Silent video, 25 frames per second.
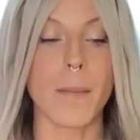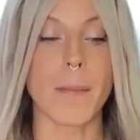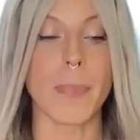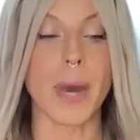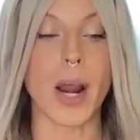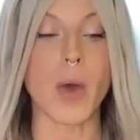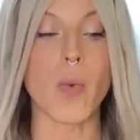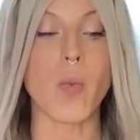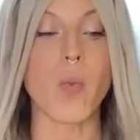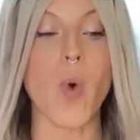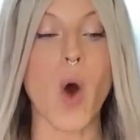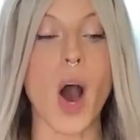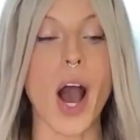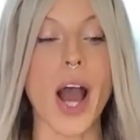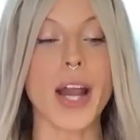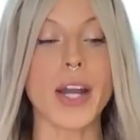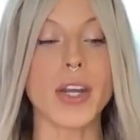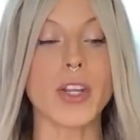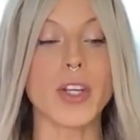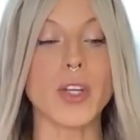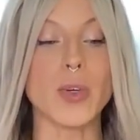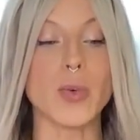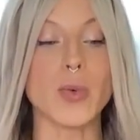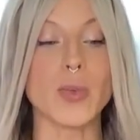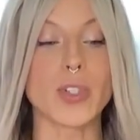But I
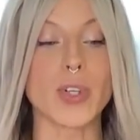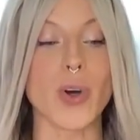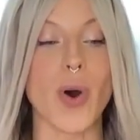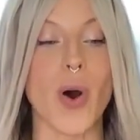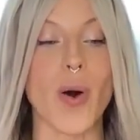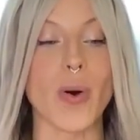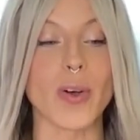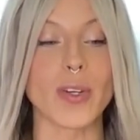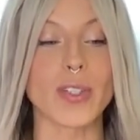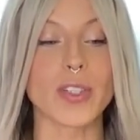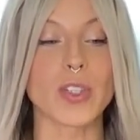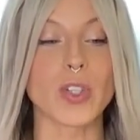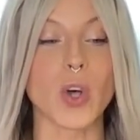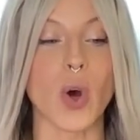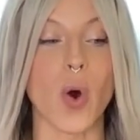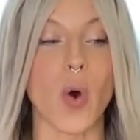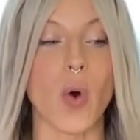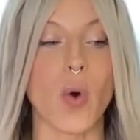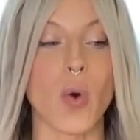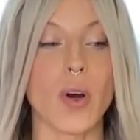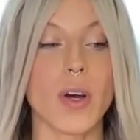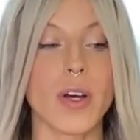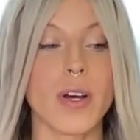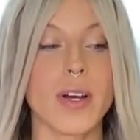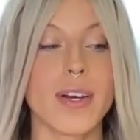want you to
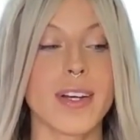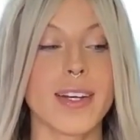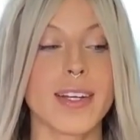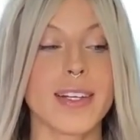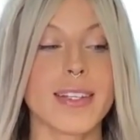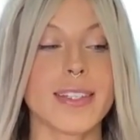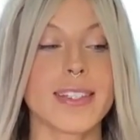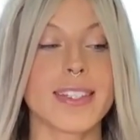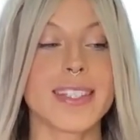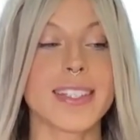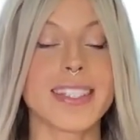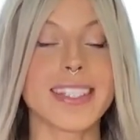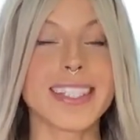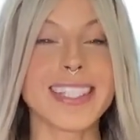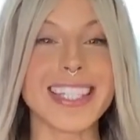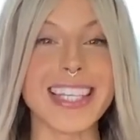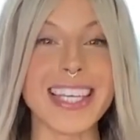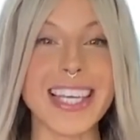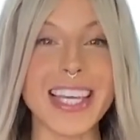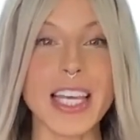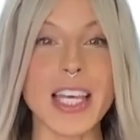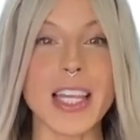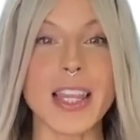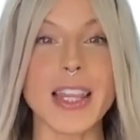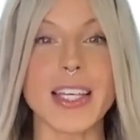also
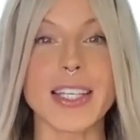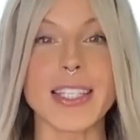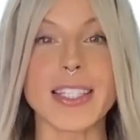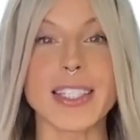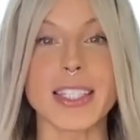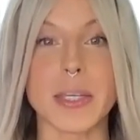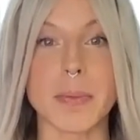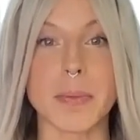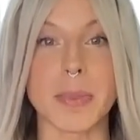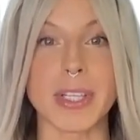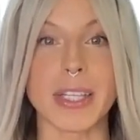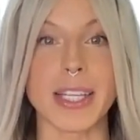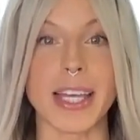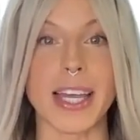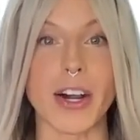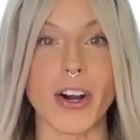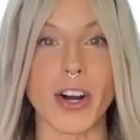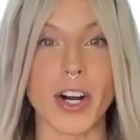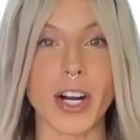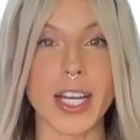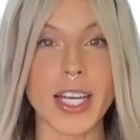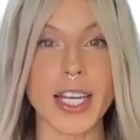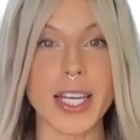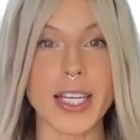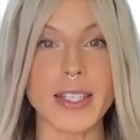see the
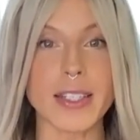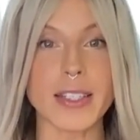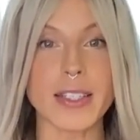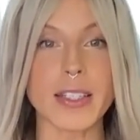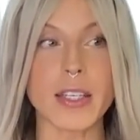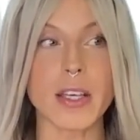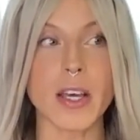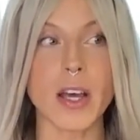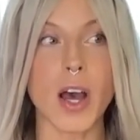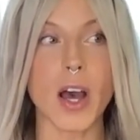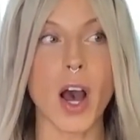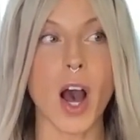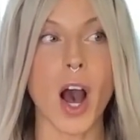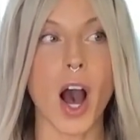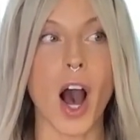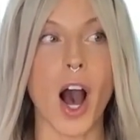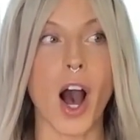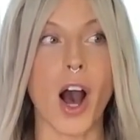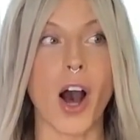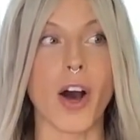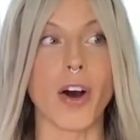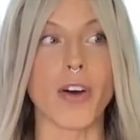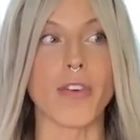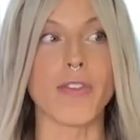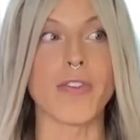similarities
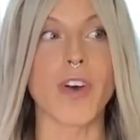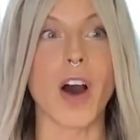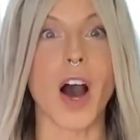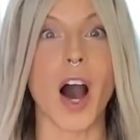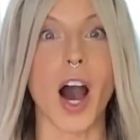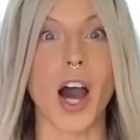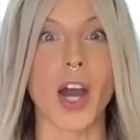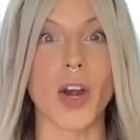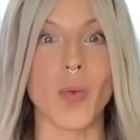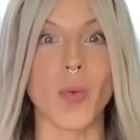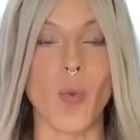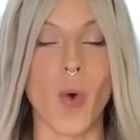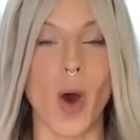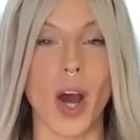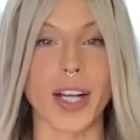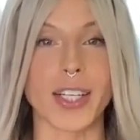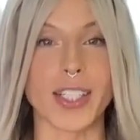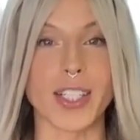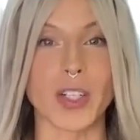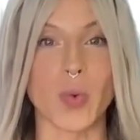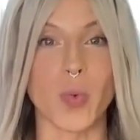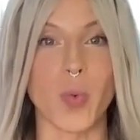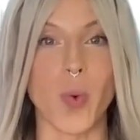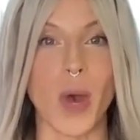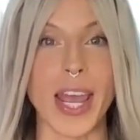of
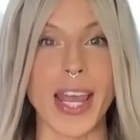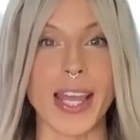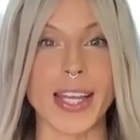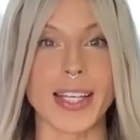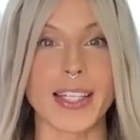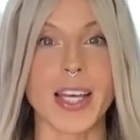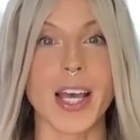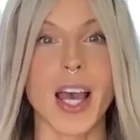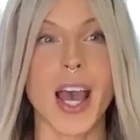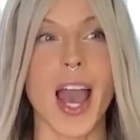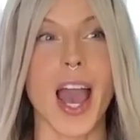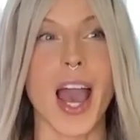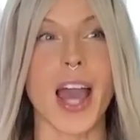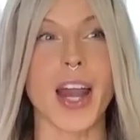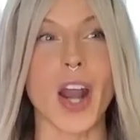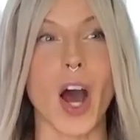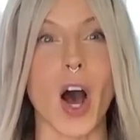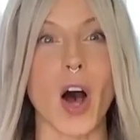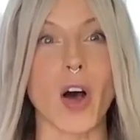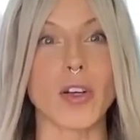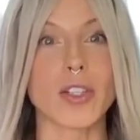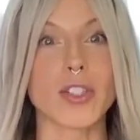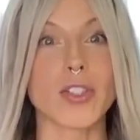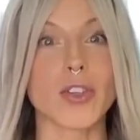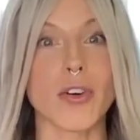unwanted weight and
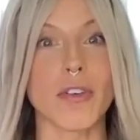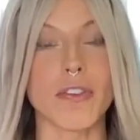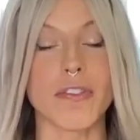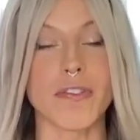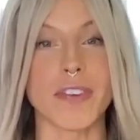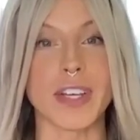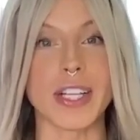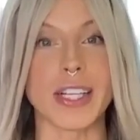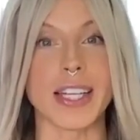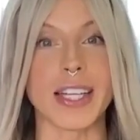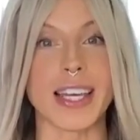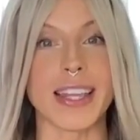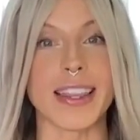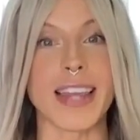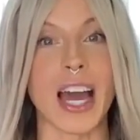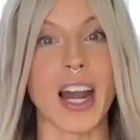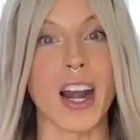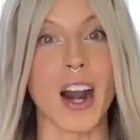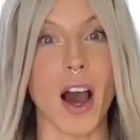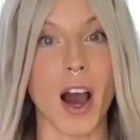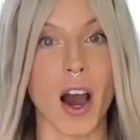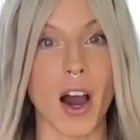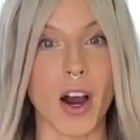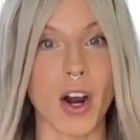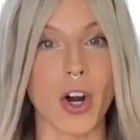also feeling that
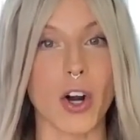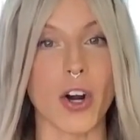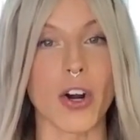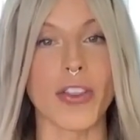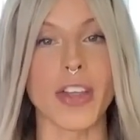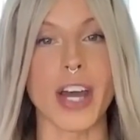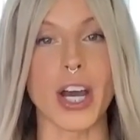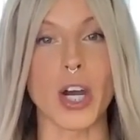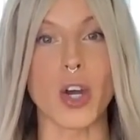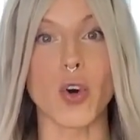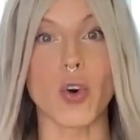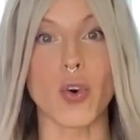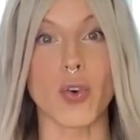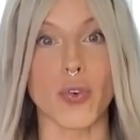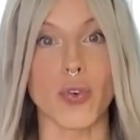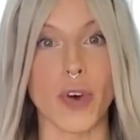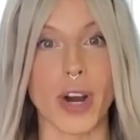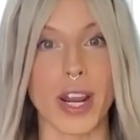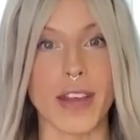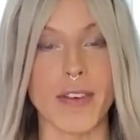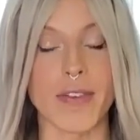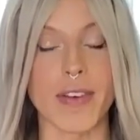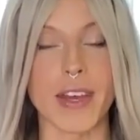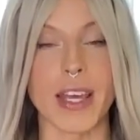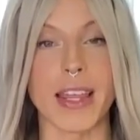hunger, that
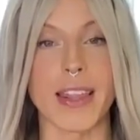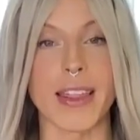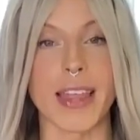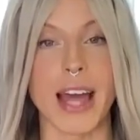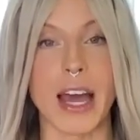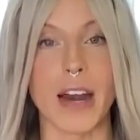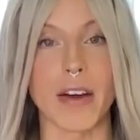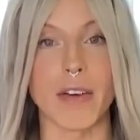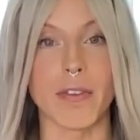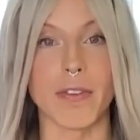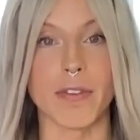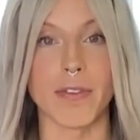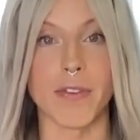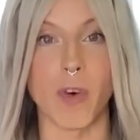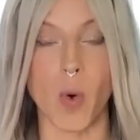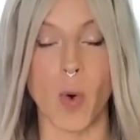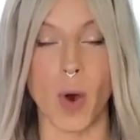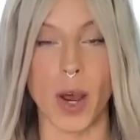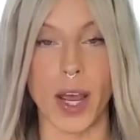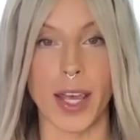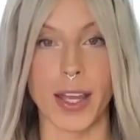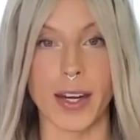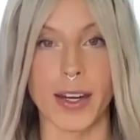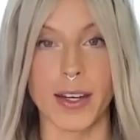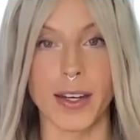craving, that
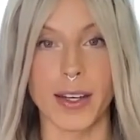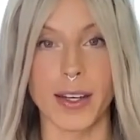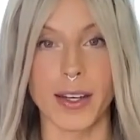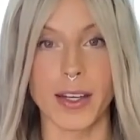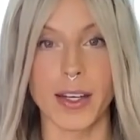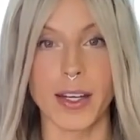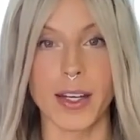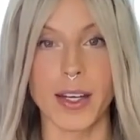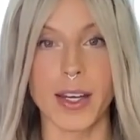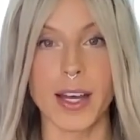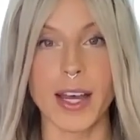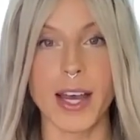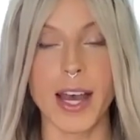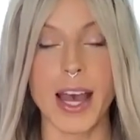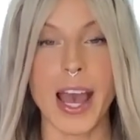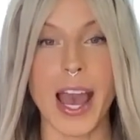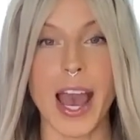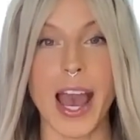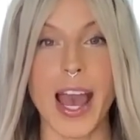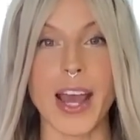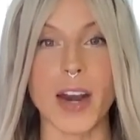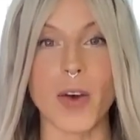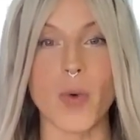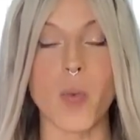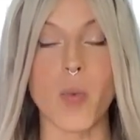void,
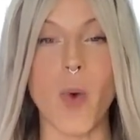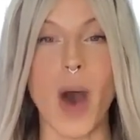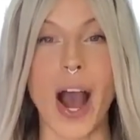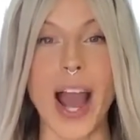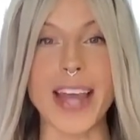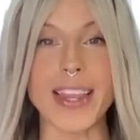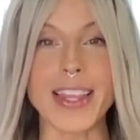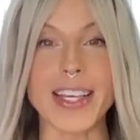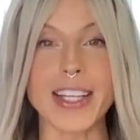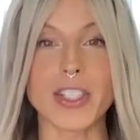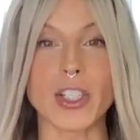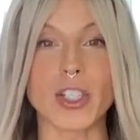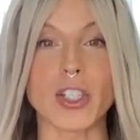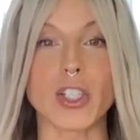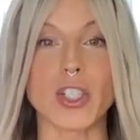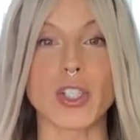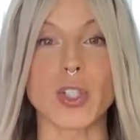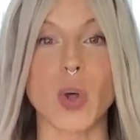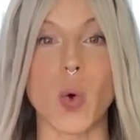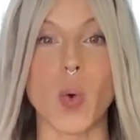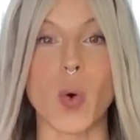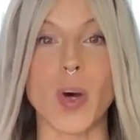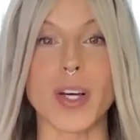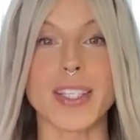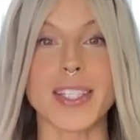and why these are
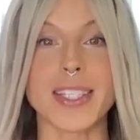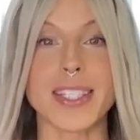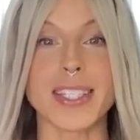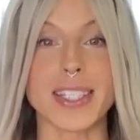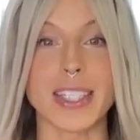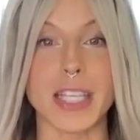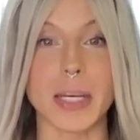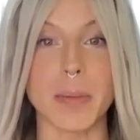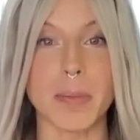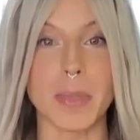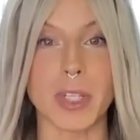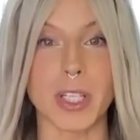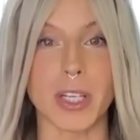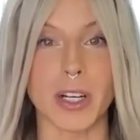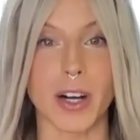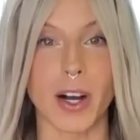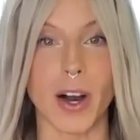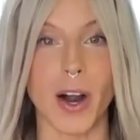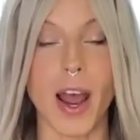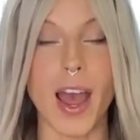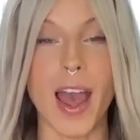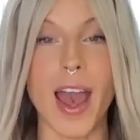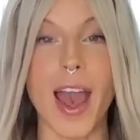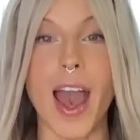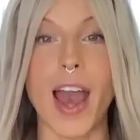so
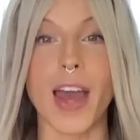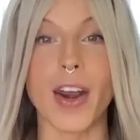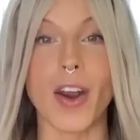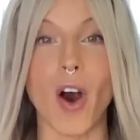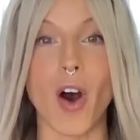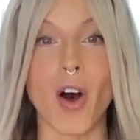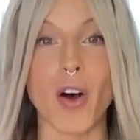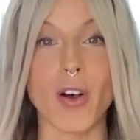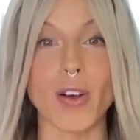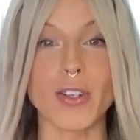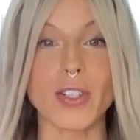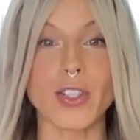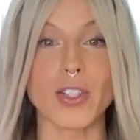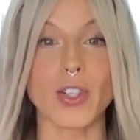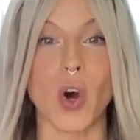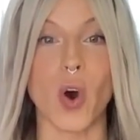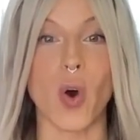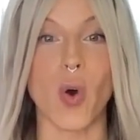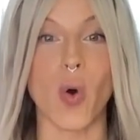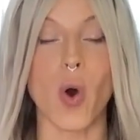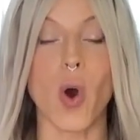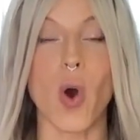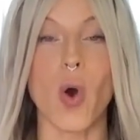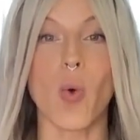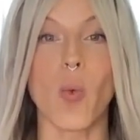similar, and
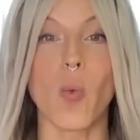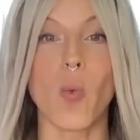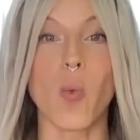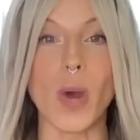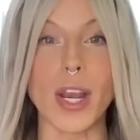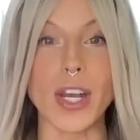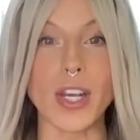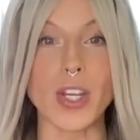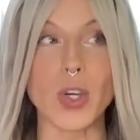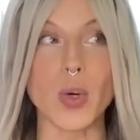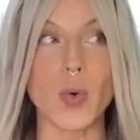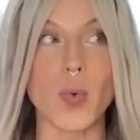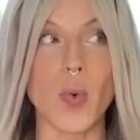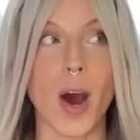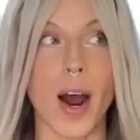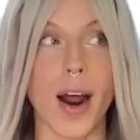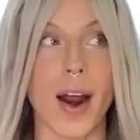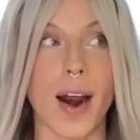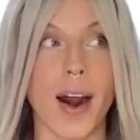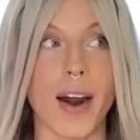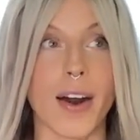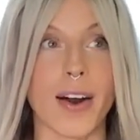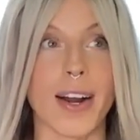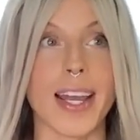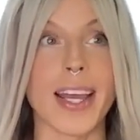also when you
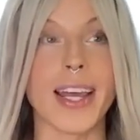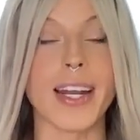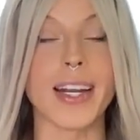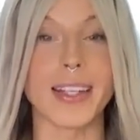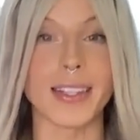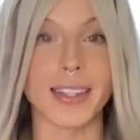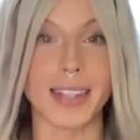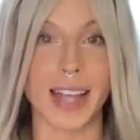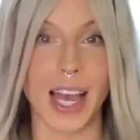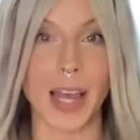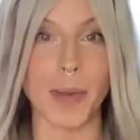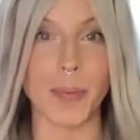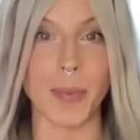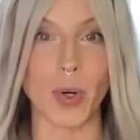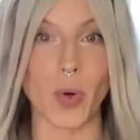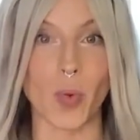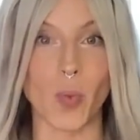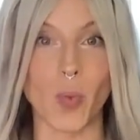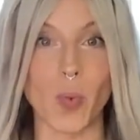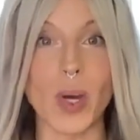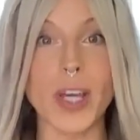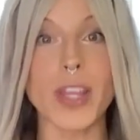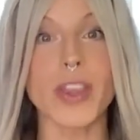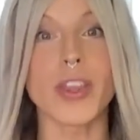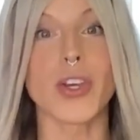are in alignment
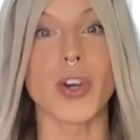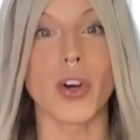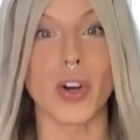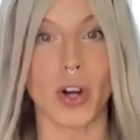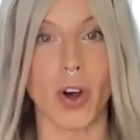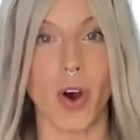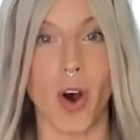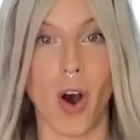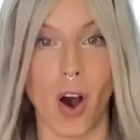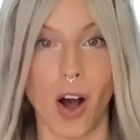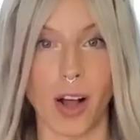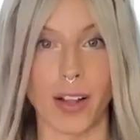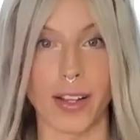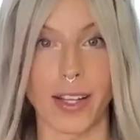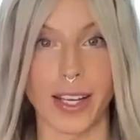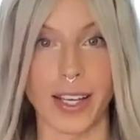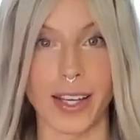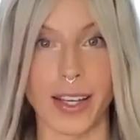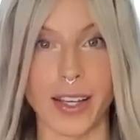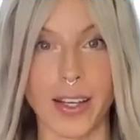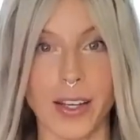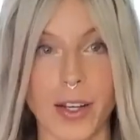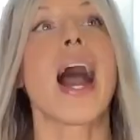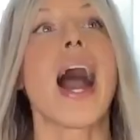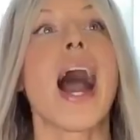with your
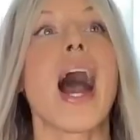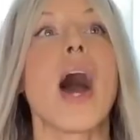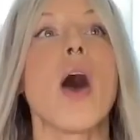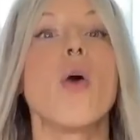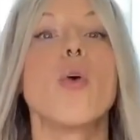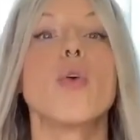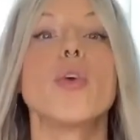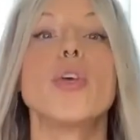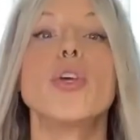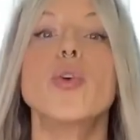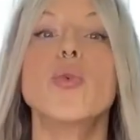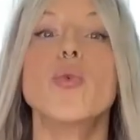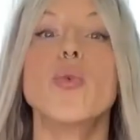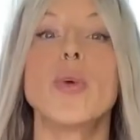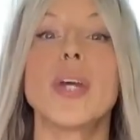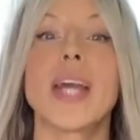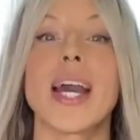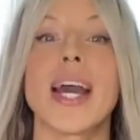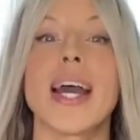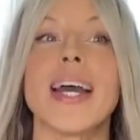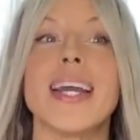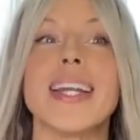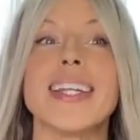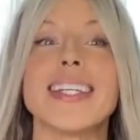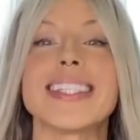calling, how you
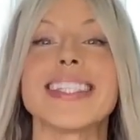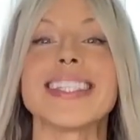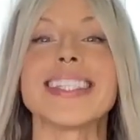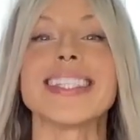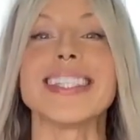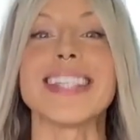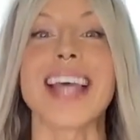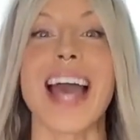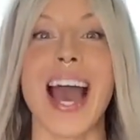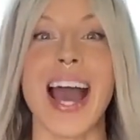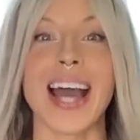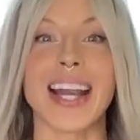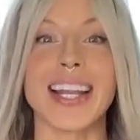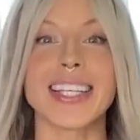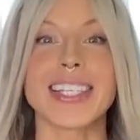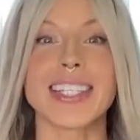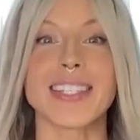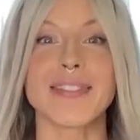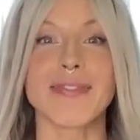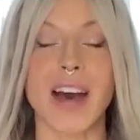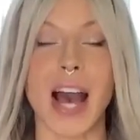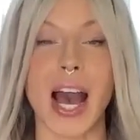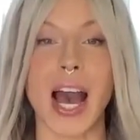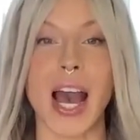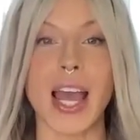can
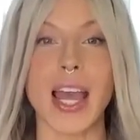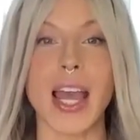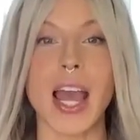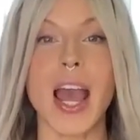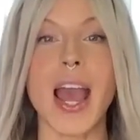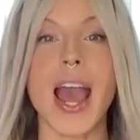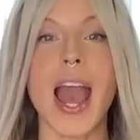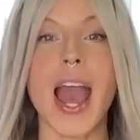satisfy